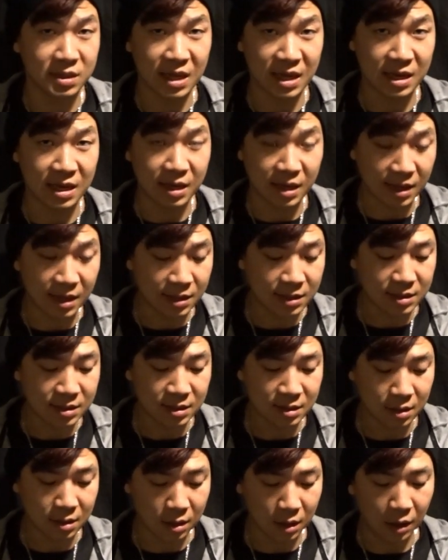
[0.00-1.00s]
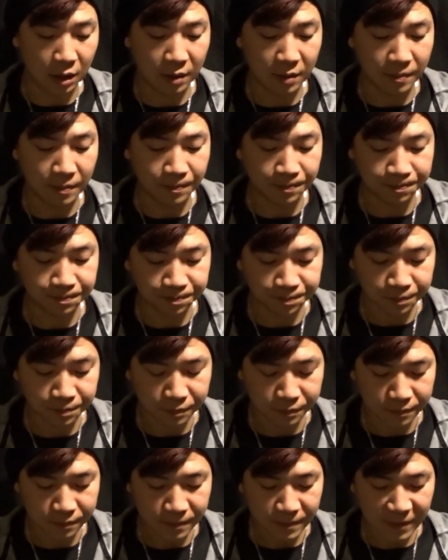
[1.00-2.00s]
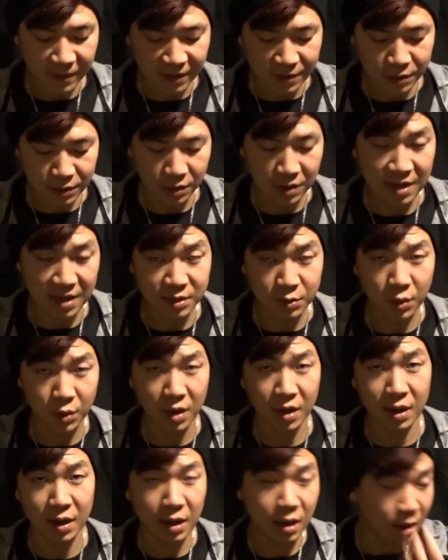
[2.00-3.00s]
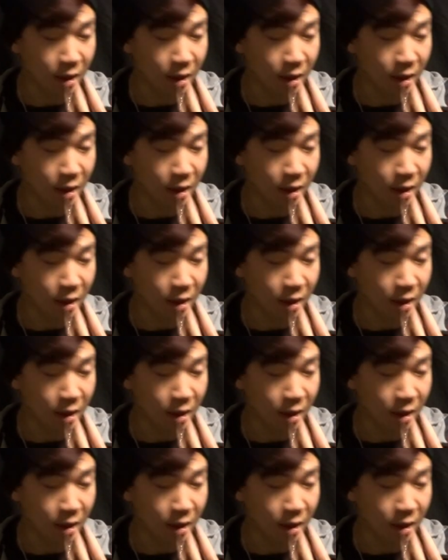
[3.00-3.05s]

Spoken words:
AKs. So that's why